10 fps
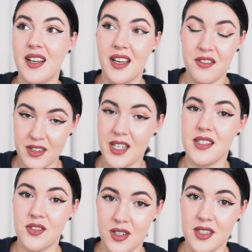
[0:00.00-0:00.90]
I really
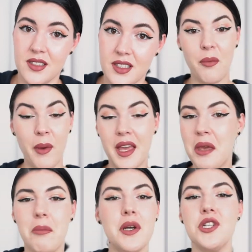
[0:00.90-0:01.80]
struggled. My
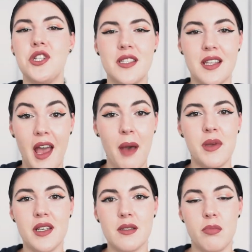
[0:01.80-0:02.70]
emergency
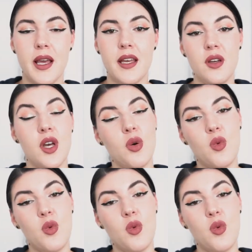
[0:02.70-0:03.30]
happiness plan